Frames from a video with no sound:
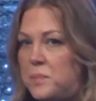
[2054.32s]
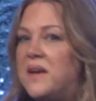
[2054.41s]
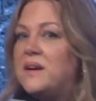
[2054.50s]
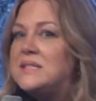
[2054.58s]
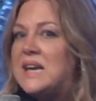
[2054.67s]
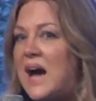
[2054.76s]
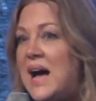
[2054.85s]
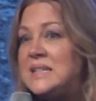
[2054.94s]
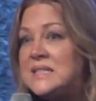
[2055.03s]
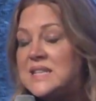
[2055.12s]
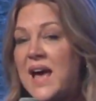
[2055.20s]
Because
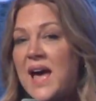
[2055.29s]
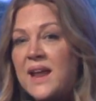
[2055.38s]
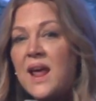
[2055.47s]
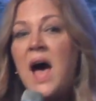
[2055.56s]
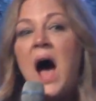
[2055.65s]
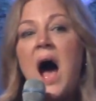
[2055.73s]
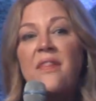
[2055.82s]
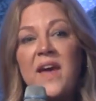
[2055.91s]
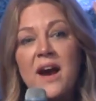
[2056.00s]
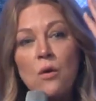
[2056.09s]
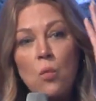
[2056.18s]
God said,
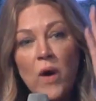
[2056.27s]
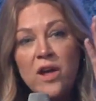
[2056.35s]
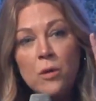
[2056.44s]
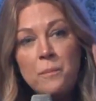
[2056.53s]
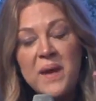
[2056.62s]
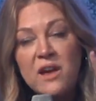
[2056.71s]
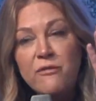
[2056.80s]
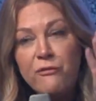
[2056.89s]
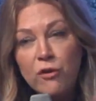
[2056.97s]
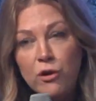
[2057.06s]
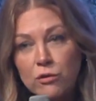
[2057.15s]
there will be
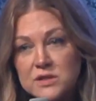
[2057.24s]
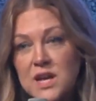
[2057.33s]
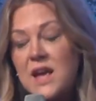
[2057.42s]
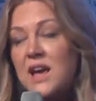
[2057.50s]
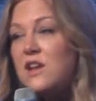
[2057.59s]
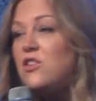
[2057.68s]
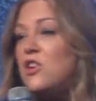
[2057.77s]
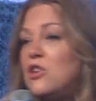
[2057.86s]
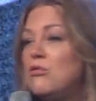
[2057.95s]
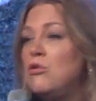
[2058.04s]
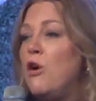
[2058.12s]
fruit. And do
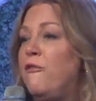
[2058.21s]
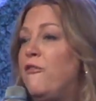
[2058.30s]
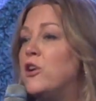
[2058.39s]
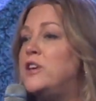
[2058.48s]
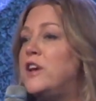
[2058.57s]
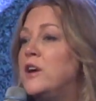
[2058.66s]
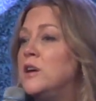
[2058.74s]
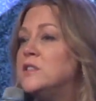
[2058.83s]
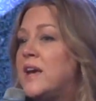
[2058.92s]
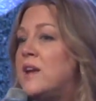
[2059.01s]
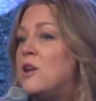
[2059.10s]
you know for
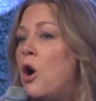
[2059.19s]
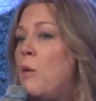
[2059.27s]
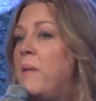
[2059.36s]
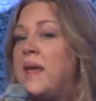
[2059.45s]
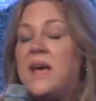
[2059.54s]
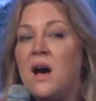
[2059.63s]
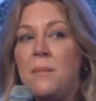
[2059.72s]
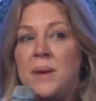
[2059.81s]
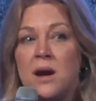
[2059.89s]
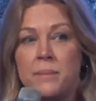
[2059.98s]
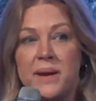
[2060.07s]
years ain't nobody
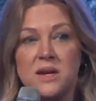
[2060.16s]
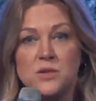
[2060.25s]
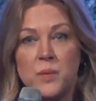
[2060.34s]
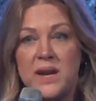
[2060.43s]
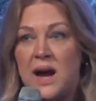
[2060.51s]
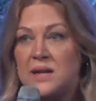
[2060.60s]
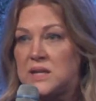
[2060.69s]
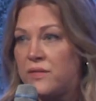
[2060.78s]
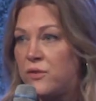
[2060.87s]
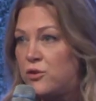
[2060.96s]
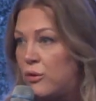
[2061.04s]
come here because we knocked
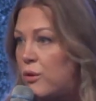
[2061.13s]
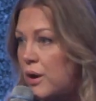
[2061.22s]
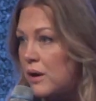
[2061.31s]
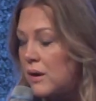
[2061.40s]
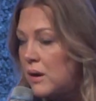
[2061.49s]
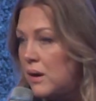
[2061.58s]
on their door?